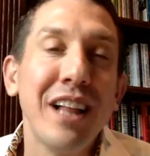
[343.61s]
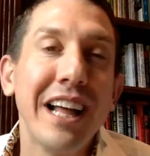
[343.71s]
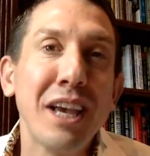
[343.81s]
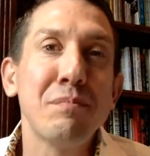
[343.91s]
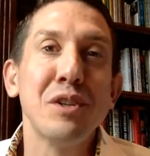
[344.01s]
I
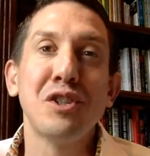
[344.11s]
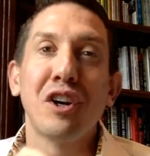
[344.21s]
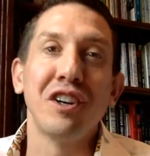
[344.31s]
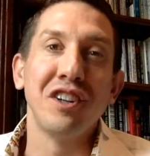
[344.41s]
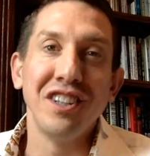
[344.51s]
kept a
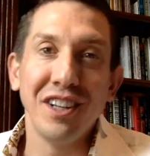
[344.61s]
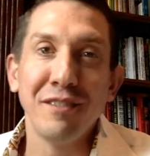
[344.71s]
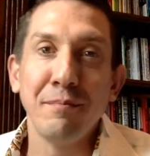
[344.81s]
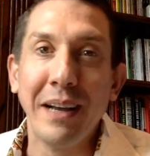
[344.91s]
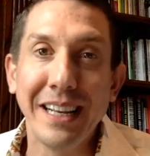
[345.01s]
journal
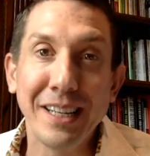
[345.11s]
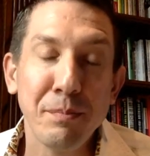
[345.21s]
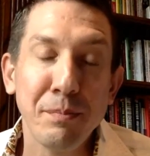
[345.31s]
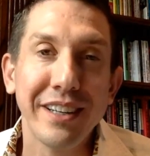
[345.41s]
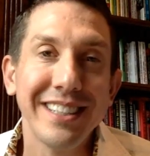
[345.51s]
of my
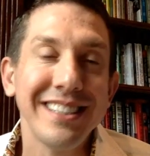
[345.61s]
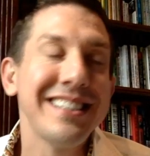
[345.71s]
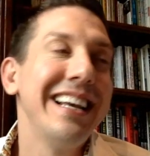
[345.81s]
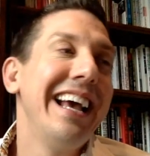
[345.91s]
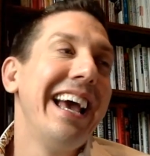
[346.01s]

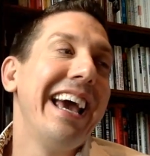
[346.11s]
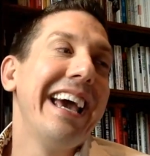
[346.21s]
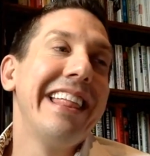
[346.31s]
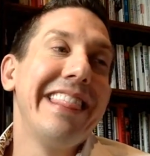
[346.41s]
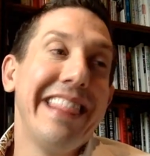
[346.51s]
experience.
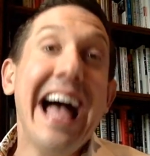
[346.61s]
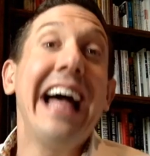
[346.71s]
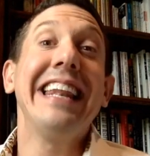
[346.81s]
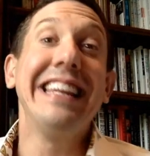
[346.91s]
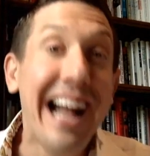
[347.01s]
And
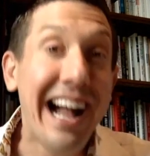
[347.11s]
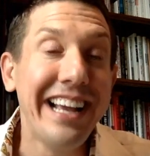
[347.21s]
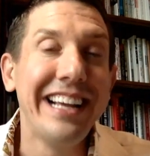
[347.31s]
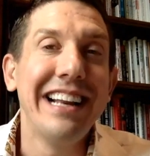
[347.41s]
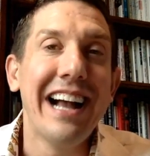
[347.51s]
that
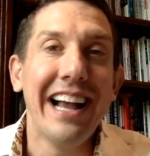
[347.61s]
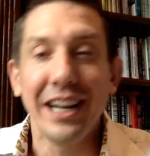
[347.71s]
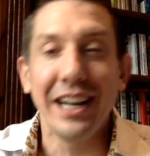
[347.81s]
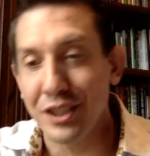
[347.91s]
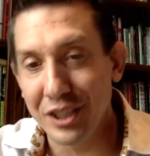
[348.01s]
night,
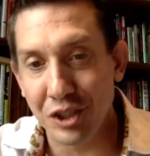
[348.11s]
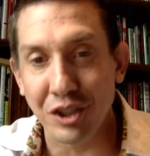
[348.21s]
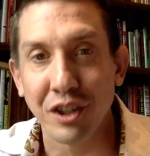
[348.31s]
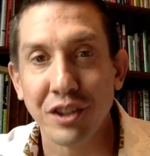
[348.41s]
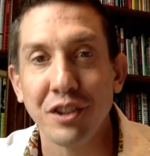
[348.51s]
I actually
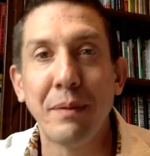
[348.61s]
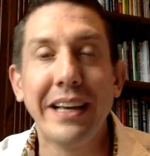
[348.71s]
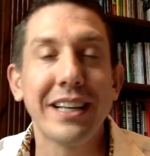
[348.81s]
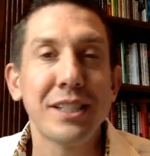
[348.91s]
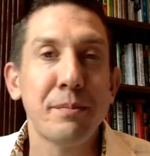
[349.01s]
journaled
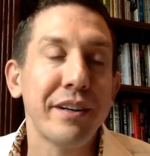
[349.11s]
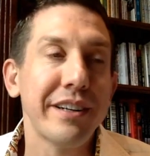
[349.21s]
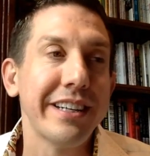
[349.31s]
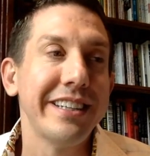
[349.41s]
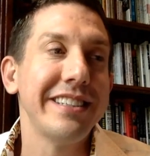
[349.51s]
my
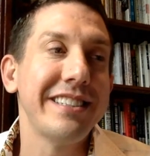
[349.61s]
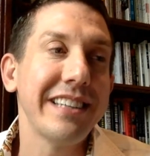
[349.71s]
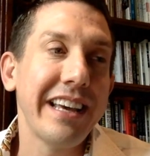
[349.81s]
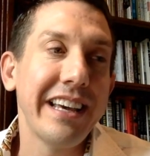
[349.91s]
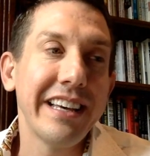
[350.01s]

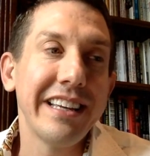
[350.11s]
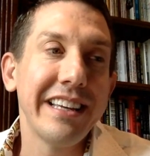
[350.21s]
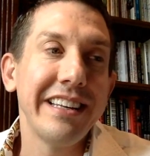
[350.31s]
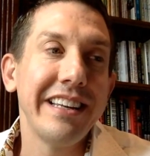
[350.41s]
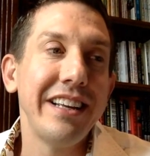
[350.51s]
experience.
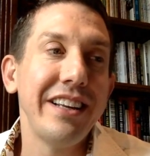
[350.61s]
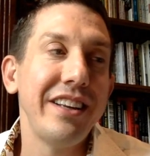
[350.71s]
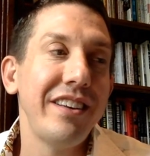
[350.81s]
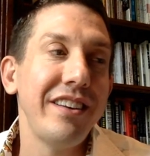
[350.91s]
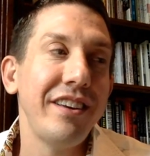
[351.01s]
And,
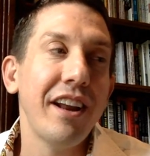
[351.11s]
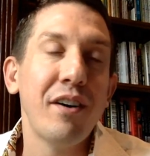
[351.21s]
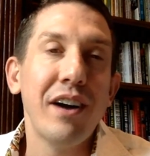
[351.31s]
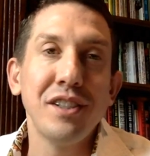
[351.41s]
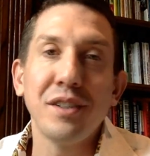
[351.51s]
you
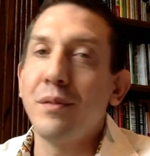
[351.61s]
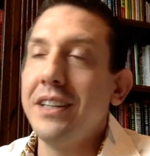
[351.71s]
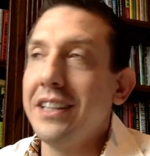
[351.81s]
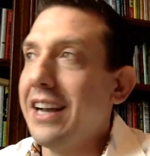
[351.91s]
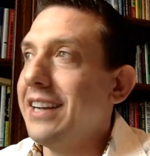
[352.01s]
know, I just
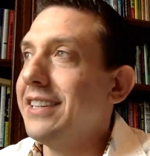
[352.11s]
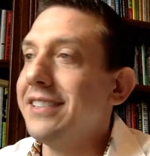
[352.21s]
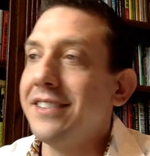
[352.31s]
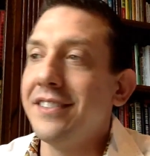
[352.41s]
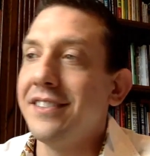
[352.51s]

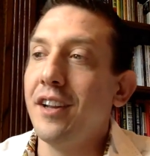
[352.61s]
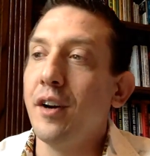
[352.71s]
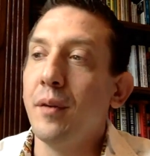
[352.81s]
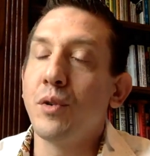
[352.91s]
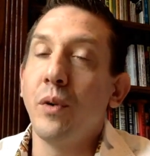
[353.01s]
realized, you
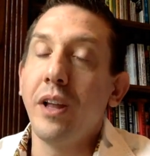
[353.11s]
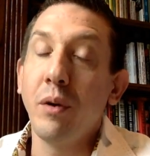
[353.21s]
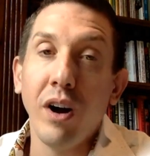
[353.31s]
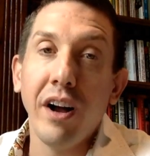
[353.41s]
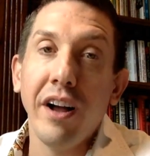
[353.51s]
know, I'm
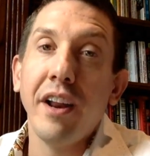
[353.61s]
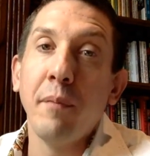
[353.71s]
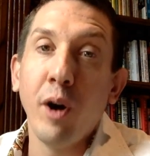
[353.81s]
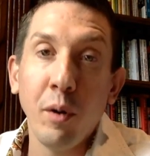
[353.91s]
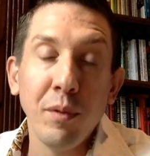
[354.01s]
21,
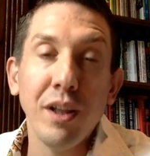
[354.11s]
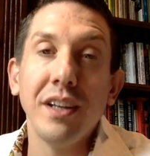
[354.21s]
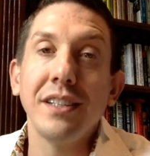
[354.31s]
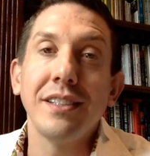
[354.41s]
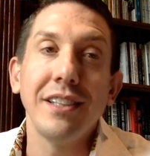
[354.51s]
I'm
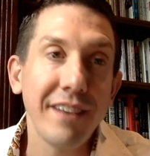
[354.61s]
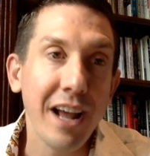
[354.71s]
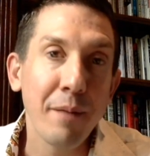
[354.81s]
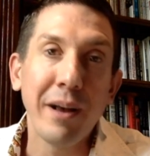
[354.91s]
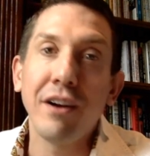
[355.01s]
homeless,
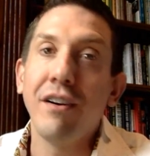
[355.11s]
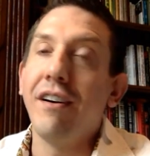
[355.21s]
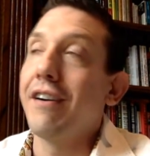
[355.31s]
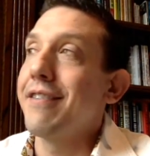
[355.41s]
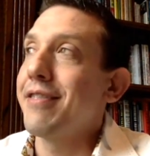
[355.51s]
living out of my
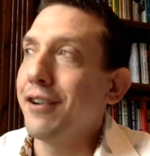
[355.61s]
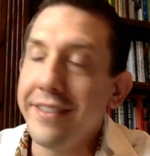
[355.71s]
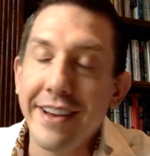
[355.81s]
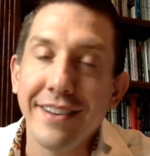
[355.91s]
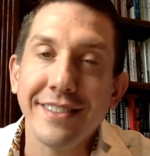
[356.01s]
car,
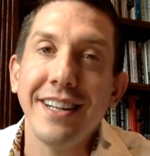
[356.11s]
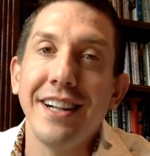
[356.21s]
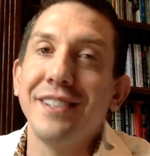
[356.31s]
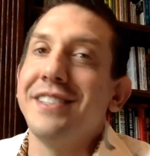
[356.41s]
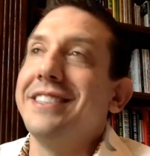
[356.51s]

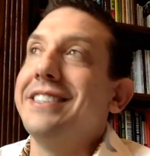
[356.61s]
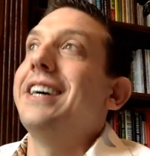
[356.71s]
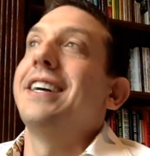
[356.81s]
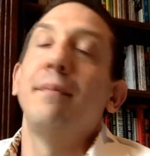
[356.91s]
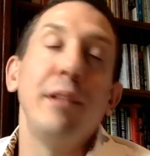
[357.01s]
$30,000 in
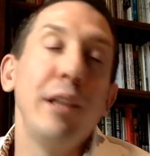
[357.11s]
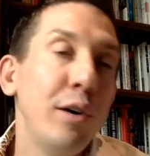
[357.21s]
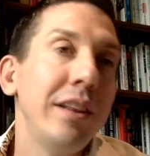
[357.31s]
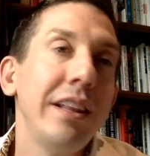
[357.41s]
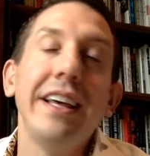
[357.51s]
debt, I'm
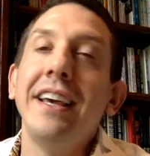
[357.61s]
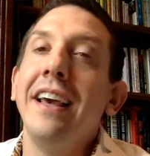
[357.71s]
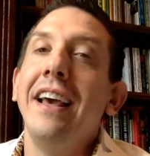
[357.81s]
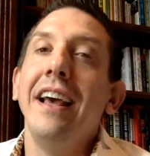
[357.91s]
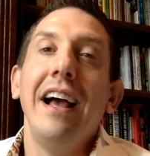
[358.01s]
lonely.